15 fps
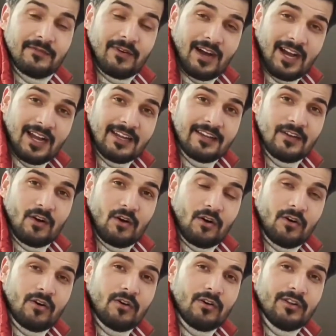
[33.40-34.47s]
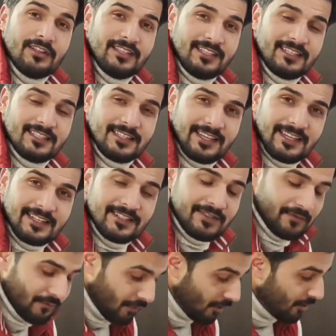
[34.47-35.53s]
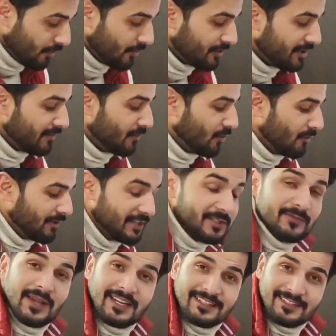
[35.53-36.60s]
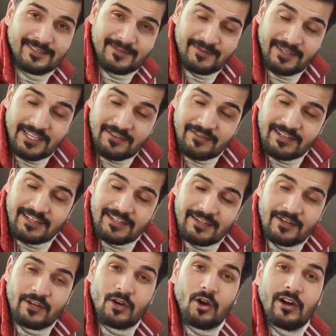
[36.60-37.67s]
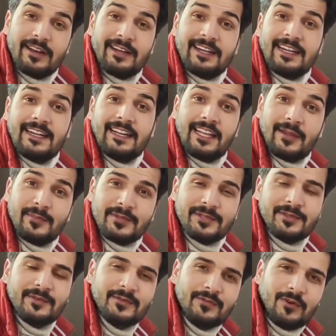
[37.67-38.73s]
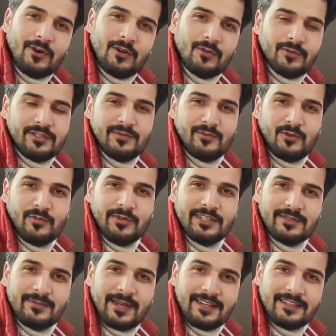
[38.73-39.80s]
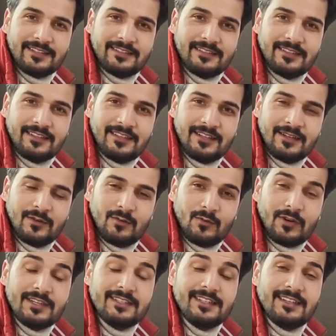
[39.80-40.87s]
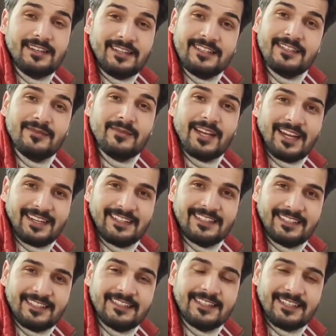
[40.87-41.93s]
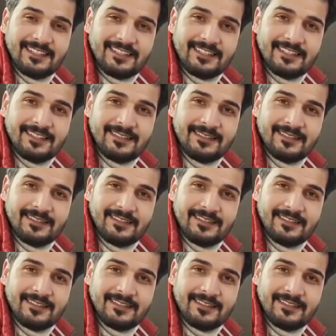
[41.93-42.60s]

Why all these things follows the Möbius pattern? Even recording tapes follows the Möbius pattern. What's the reason behind these things?